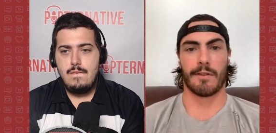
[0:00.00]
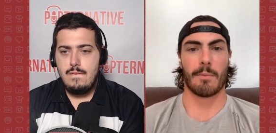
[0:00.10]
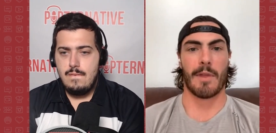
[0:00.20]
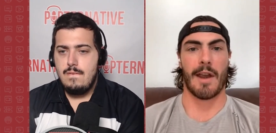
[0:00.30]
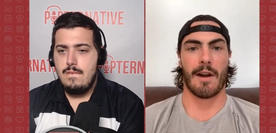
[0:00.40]

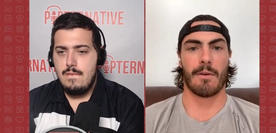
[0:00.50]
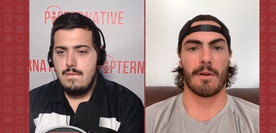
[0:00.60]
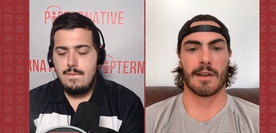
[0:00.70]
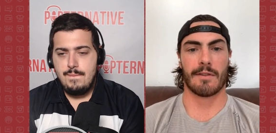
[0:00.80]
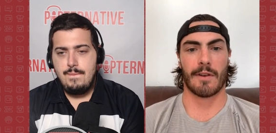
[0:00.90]
Speaker 1: from
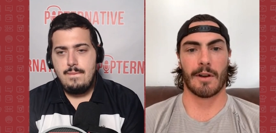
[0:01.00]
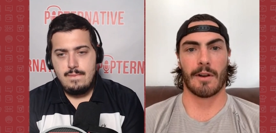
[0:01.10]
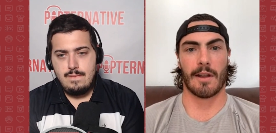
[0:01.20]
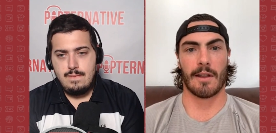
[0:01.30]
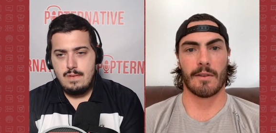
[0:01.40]
there once I
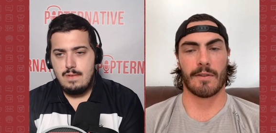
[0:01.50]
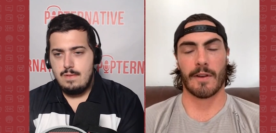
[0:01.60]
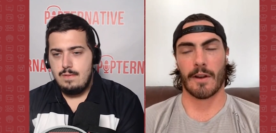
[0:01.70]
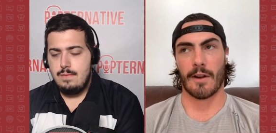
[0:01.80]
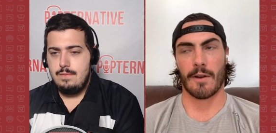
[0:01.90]
figured out,
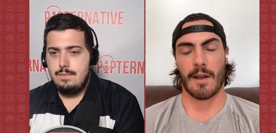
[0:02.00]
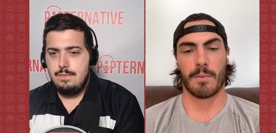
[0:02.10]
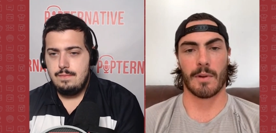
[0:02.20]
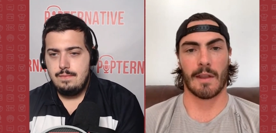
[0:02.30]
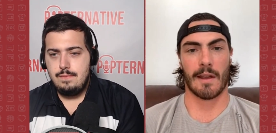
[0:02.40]
figured out
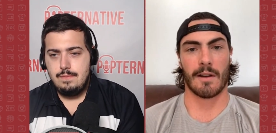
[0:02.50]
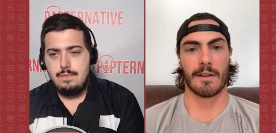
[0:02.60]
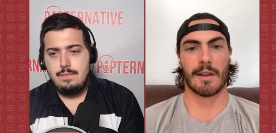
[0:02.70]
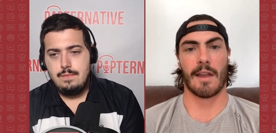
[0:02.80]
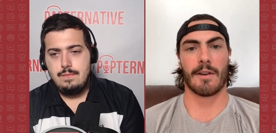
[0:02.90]
how to put that
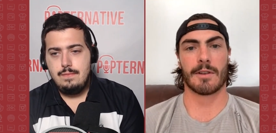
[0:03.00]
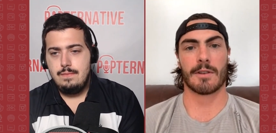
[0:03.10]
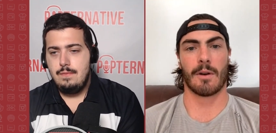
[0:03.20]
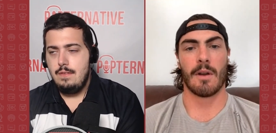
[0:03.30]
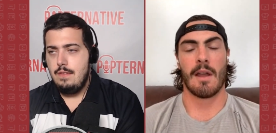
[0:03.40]
all
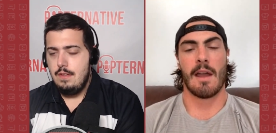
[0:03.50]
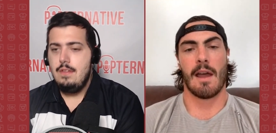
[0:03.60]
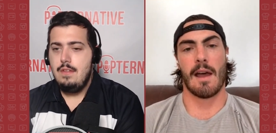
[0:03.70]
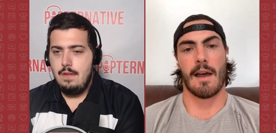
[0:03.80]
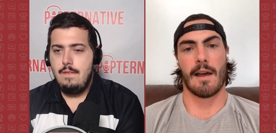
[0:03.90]
together. So,
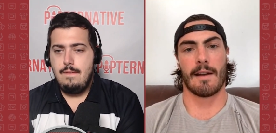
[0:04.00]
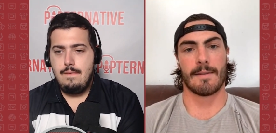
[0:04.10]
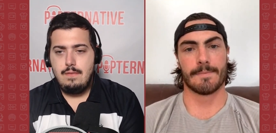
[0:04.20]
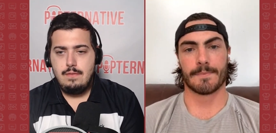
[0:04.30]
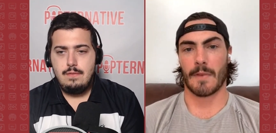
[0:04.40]

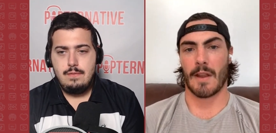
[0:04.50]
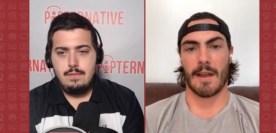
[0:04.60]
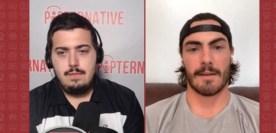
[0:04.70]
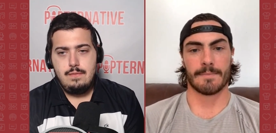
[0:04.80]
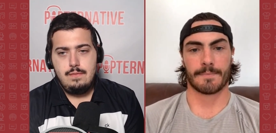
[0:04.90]
um,
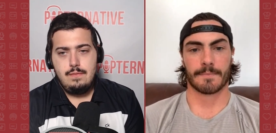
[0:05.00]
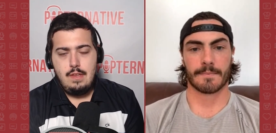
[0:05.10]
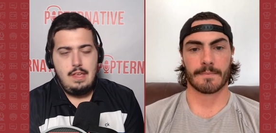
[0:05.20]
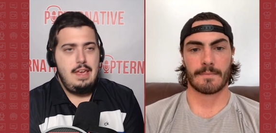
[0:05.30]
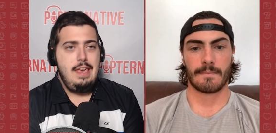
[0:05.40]
yeah.
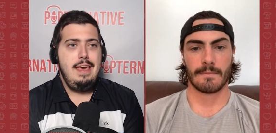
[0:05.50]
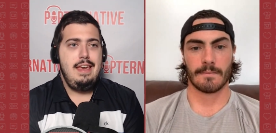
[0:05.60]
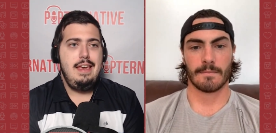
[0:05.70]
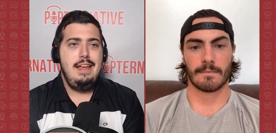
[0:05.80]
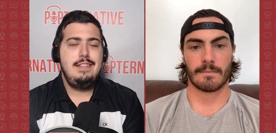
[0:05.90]

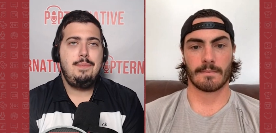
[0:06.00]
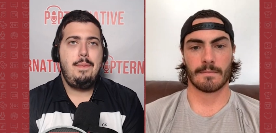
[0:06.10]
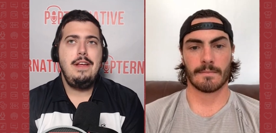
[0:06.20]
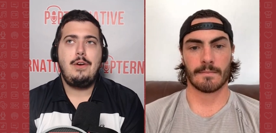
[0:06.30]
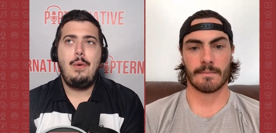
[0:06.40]
Speaker 2: It's
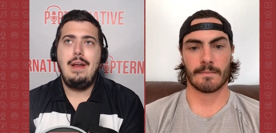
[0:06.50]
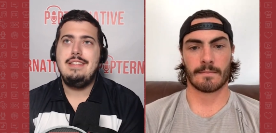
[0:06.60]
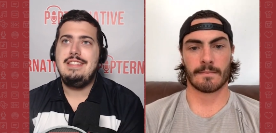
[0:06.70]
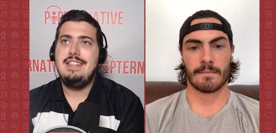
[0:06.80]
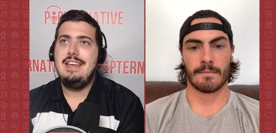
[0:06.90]
pretty
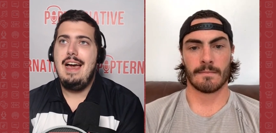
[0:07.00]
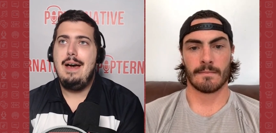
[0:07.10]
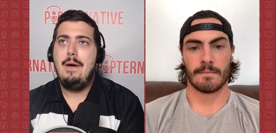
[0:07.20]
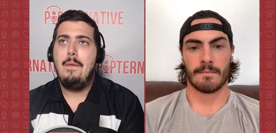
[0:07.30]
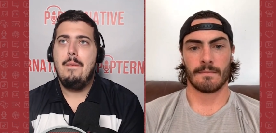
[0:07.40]
crazy
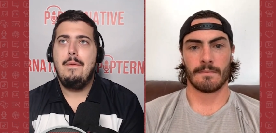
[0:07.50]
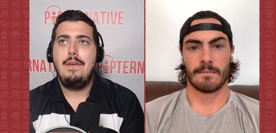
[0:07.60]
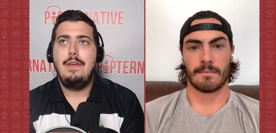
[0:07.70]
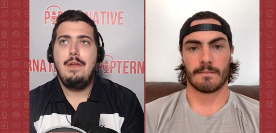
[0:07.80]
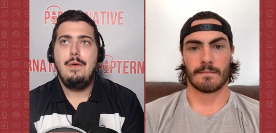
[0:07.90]
how,
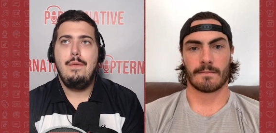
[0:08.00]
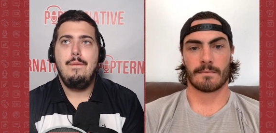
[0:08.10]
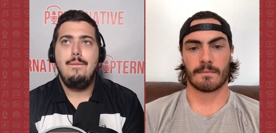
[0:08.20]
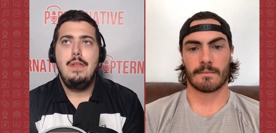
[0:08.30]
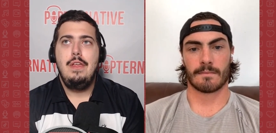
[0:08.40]
you
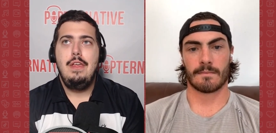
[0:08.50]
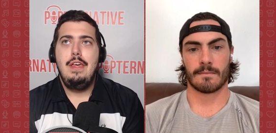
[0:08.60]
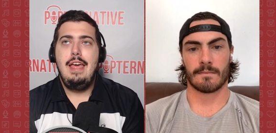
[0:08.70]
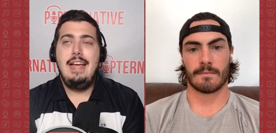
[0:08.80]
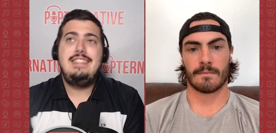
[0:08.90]
know,
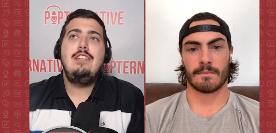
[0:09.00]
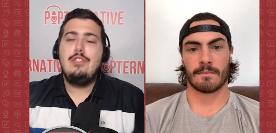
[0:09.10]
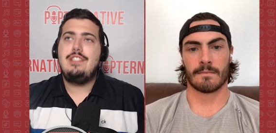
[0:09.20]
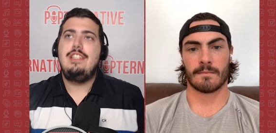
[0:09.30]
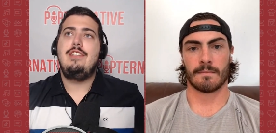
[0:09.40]
it's
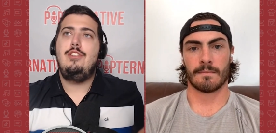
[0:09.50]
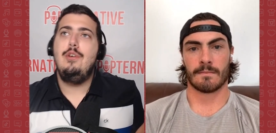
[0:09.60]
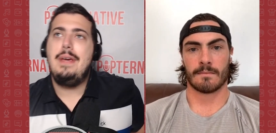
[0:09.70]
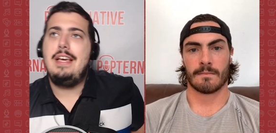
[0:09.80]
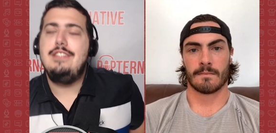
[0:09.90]
interesting
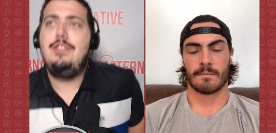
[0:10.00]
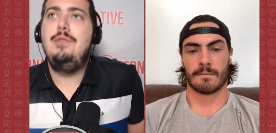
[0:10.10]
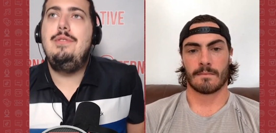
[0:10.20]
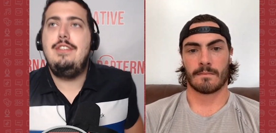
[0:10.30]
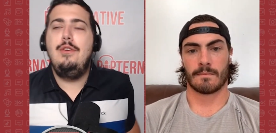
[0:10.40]
too, because
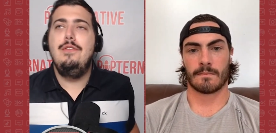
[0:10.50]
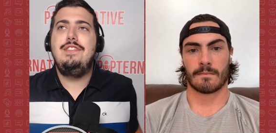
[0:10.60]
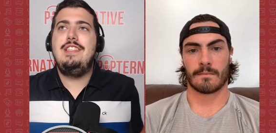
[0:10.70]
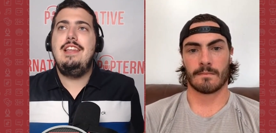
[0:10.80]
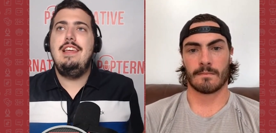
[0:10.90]
you, you've
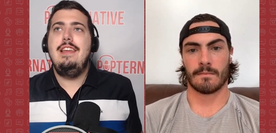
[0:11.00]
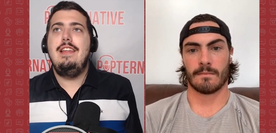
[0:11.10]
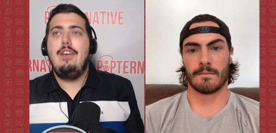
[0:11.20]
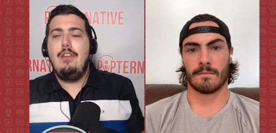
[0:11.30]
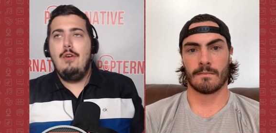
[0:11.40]
seen it,
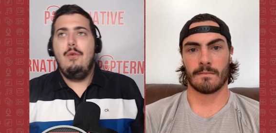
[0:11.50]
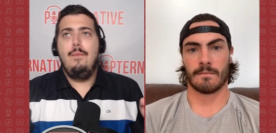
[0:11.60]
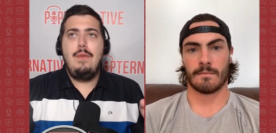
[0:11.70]
you know,